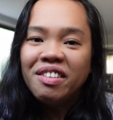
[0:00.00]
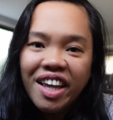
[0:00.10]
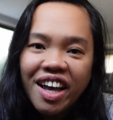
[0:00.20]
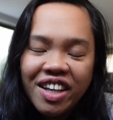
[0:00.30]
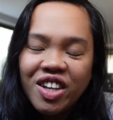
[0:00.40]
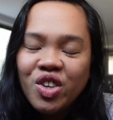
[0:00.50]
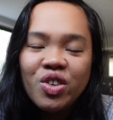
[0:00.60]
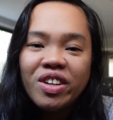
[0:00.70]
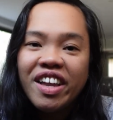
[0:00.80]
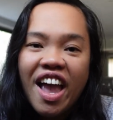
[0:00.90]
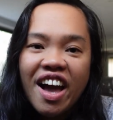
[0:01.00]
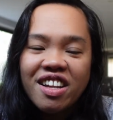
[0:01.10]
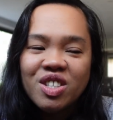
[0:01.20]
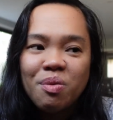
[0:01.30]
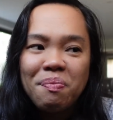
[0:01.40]
yeah, yun yung
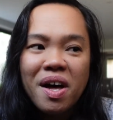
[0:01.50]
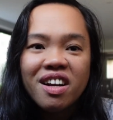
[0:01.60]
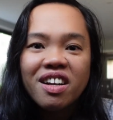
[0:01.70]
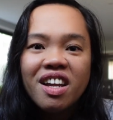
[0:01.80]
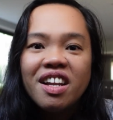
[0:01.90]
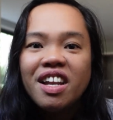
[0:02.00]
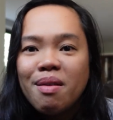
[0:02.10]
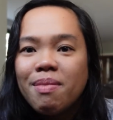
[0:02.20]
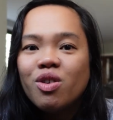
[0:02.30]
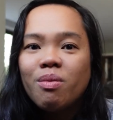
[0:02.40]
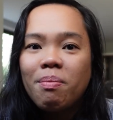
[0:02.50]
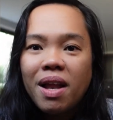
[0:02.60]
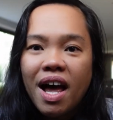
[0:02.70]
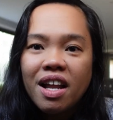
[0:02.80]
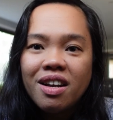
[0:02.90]
nangyari. So parang naiba yung
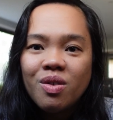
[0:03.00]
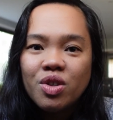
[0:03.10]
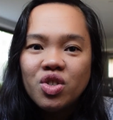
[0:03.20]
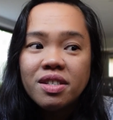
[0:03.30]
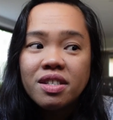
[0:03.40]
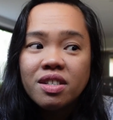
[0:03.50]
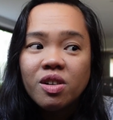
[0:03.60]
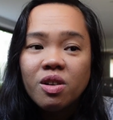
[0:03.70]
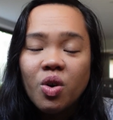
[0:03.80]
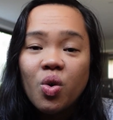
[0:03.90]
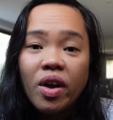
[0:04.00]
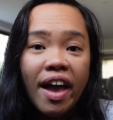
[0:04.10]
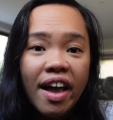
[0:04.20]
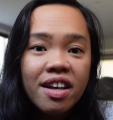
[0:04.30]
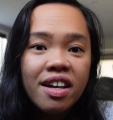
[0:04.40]
plan, which is still
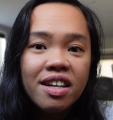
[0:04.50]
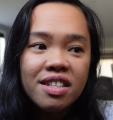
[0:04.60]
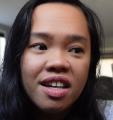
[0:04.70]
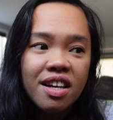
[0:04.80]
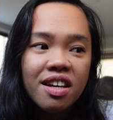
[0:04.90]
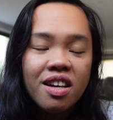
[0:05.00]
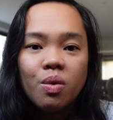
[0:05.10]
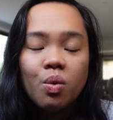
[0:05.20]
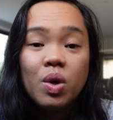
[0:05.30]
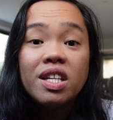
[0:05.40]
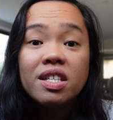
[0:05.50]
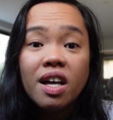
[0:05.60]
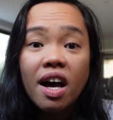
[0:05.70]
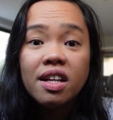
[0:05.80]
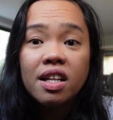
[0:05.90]
okay. Kasi we
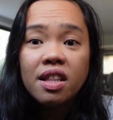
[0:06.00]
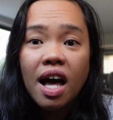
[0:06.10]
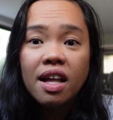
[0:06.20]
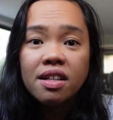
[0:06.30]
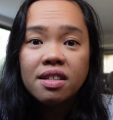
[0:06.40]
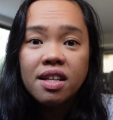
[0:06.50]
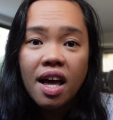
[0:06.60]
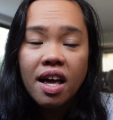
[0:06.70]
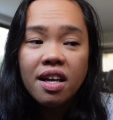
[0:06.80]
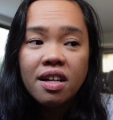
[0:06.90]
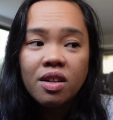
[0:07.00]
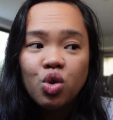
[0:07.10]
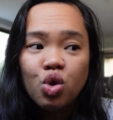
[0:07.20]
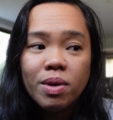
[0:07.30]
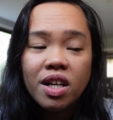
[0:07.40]
decided that day,
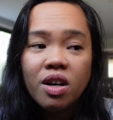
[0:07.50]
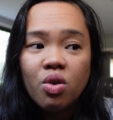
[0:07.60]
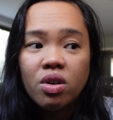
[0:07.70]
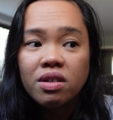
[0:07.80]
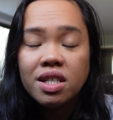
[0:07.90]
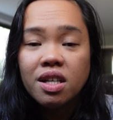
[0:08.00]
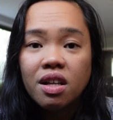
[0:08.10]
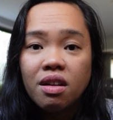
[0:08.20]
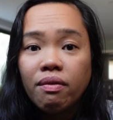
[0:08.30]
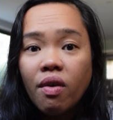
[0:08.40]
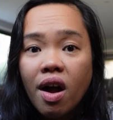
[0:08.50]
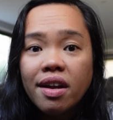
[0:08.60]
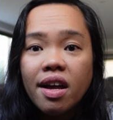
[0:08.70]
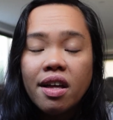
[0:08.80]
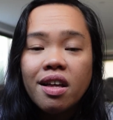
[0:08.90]
nung dumating ako ng Sydney ng
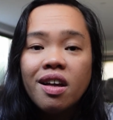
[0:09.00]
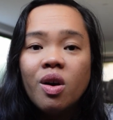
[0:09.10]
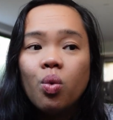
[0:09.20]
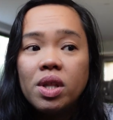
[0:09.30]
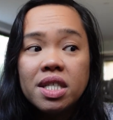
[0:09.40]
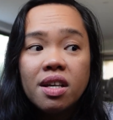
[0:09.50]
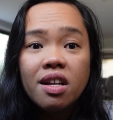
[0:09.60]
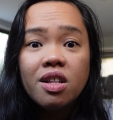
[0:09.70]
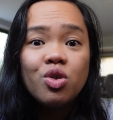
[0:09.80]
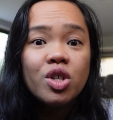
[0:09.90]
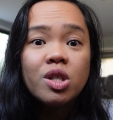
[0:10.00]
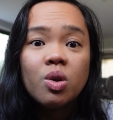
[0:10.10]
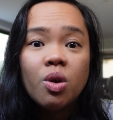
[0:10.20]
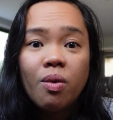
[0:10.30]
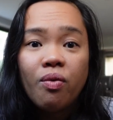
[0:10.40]
Friday, we decided to just